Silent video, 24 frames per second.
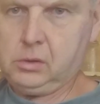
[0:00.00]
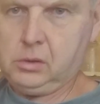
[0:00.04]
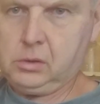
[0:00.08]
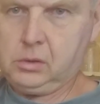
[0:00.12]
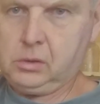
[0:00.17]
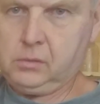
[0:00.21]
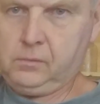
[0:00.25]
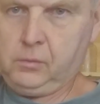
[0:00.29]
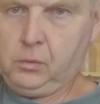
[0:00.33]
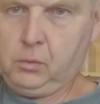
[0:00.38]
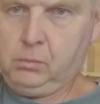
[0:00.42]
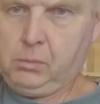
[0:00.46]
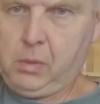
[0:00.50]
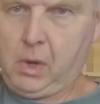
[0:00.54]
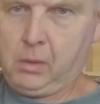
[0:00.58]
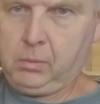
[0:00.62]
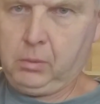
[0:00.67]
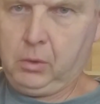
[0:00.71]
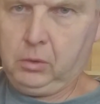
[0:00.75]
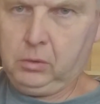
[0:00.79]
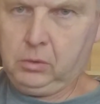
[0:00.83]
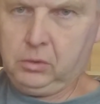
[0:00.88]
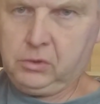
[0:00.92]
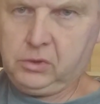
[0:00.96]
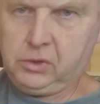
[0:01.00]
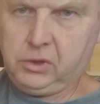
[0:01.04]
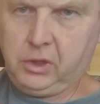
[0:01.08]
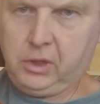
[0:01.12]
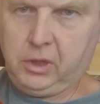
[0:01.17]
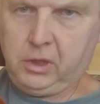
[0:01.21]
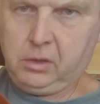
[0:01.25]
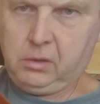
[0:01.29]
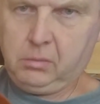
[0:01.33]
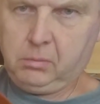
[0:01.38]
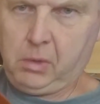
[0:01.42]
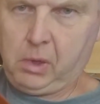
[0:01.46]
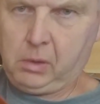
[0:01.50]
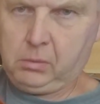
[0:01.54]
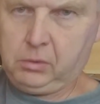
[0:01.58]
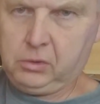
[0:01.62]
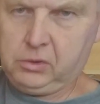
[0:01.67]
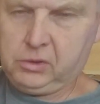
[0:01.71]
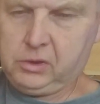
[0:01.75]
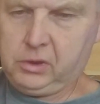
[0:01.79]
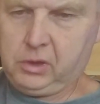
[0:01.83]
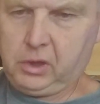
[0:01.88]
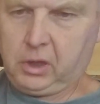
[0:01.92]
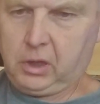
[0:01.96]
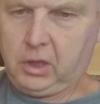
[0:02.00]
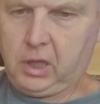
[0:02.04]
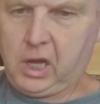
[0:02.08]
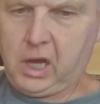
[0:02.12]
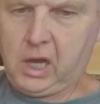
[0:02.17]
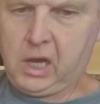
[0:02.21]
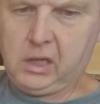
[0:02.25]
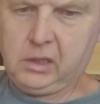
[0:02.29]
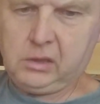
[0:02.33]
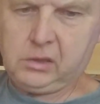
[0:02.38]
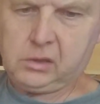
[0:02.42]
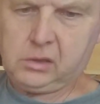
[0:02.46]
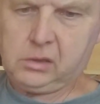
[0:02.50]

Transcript: few bubbles in it. Bubbles in the glass.